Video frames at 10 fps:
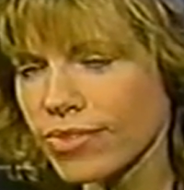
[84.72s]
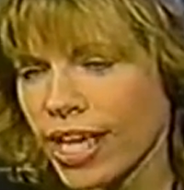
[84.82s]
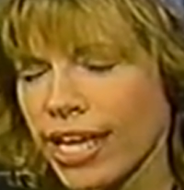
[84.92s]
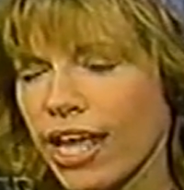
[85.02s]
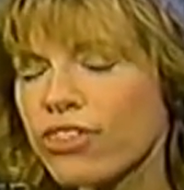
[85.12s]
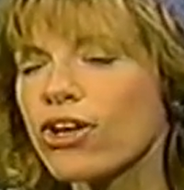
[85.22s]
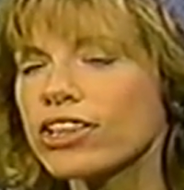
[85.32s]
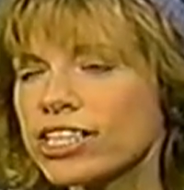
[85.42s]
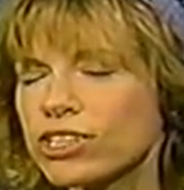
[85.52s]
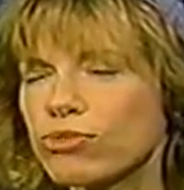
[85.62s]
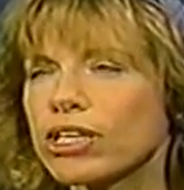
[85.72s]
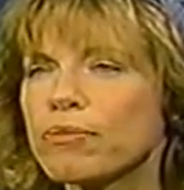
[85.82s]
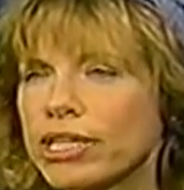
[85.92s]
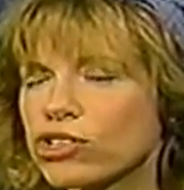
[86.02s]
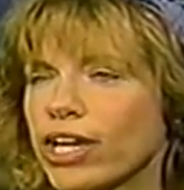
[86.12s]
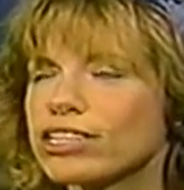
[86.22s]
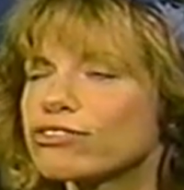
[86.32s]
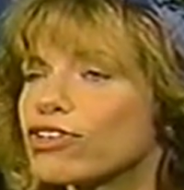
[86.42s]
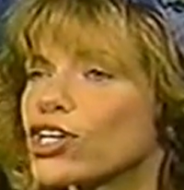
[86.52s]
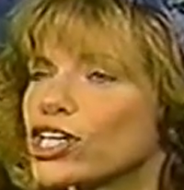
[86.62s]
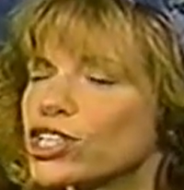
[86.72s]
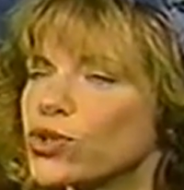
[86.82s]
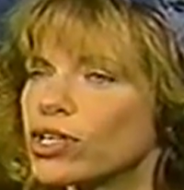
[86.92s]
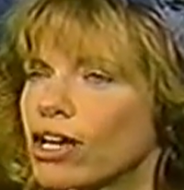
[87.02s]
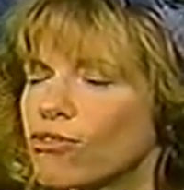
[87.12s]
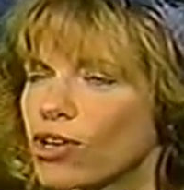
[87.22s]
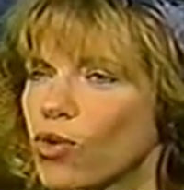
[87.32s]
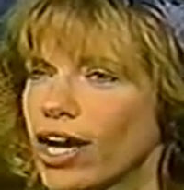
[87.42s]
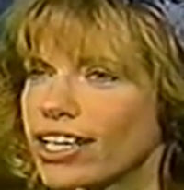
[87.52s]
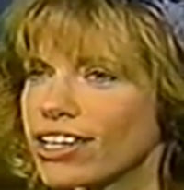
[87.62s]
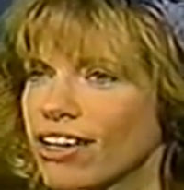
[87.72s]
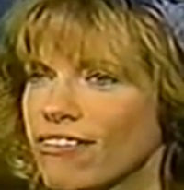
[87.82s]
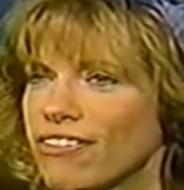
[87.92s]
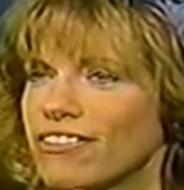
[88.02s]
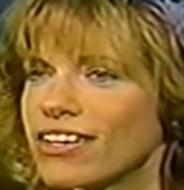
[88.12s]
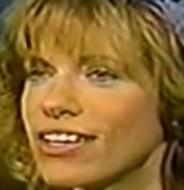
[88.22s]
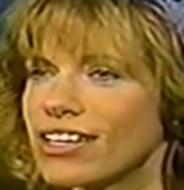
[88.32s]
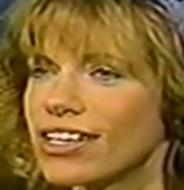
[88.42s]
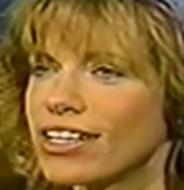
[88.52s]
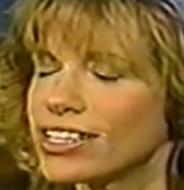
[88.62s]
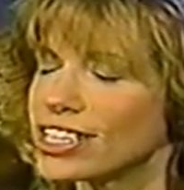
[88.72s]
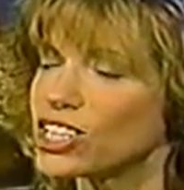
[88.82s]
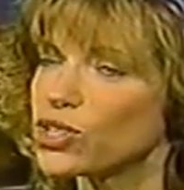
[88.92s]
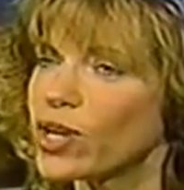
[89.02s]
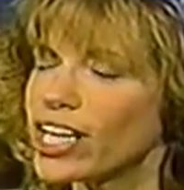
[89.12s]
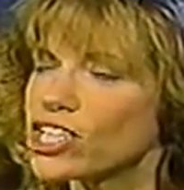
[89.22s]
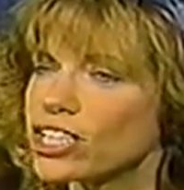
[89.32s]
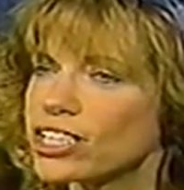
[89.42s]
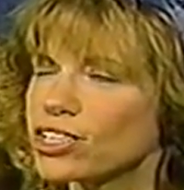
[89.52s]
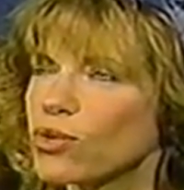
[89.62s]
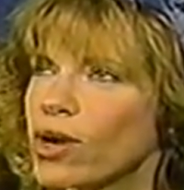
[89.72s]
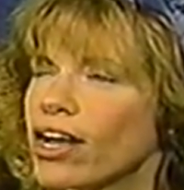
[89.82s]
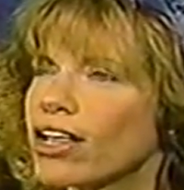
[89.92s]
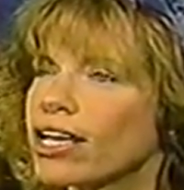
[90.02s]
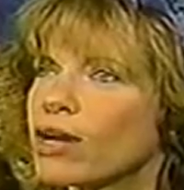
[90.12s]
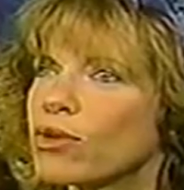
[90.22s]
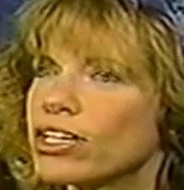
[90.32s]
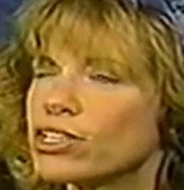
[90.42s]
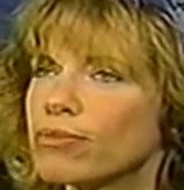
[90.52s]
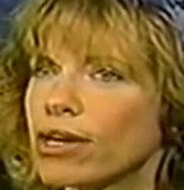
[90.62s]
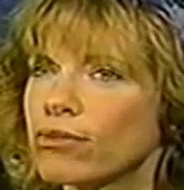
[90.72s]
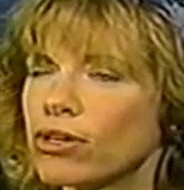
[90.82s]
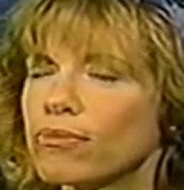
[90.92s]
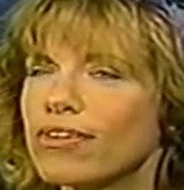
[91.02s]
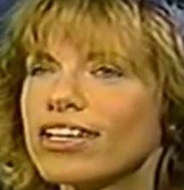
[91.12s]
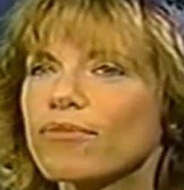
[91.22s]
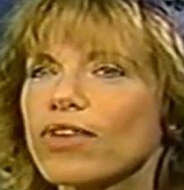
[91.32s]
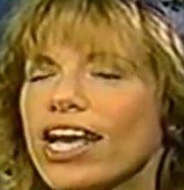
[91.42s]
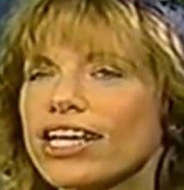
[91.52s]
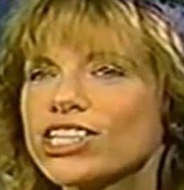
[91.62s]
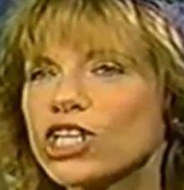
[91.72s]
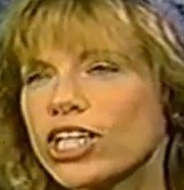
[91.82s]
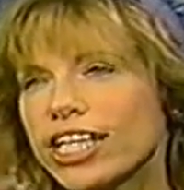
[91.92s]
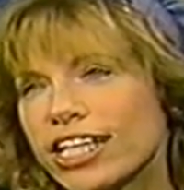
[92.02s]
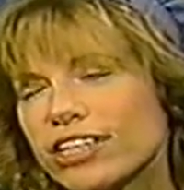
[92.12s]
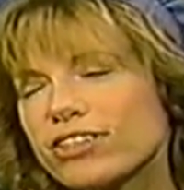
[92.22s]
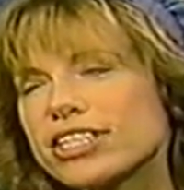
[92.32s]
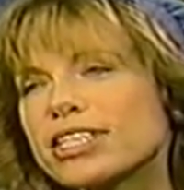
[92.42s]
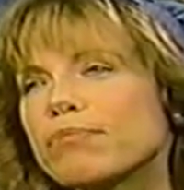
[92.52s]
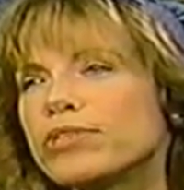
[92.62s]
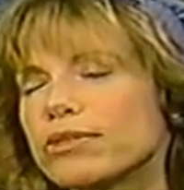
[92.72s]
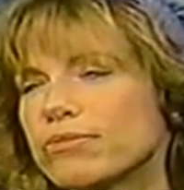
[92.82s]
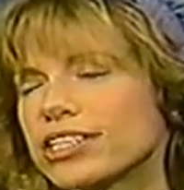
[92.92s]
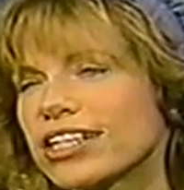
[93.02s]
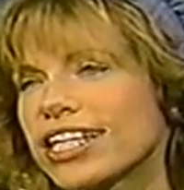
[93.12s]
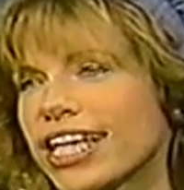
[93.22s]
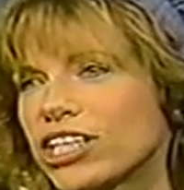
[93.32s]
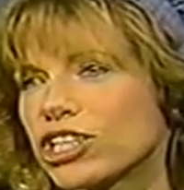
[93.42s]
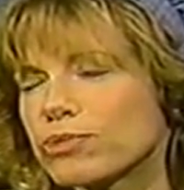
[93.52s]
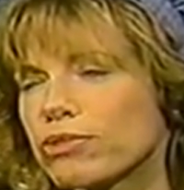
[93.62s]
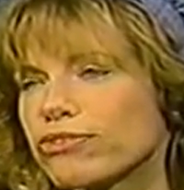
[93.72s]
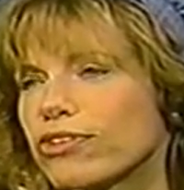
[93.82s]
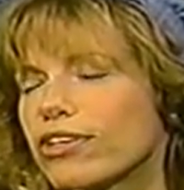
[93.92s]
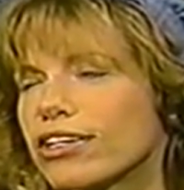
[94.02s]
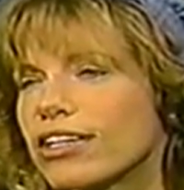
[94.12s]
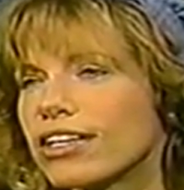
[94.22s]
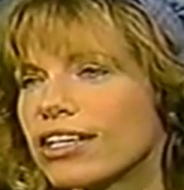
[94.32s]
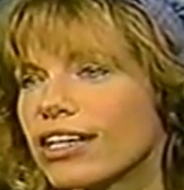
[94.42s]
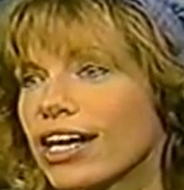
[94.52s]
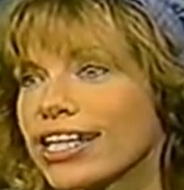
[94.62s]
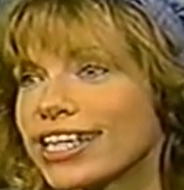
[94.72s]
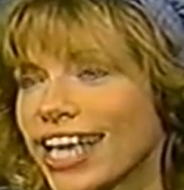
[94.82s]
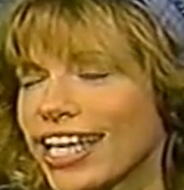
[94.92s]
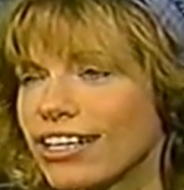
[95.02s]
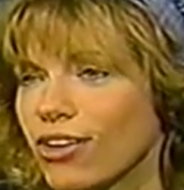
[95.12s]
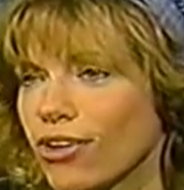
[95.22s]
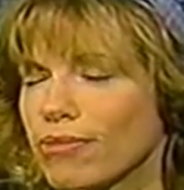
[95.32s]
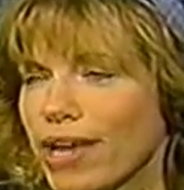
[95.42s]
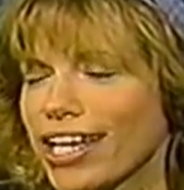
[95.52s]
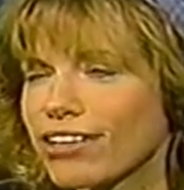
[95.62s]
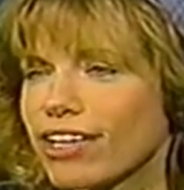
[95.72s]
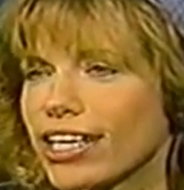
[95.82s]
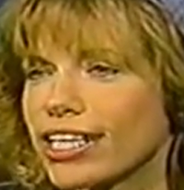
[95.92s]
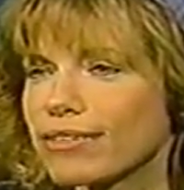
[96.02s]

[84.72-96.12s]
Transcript: and I thought this could really be transferred to an unrequited love situation so well. And I went into my room, and I started getting those symptoms that I get just before I get automatic writing.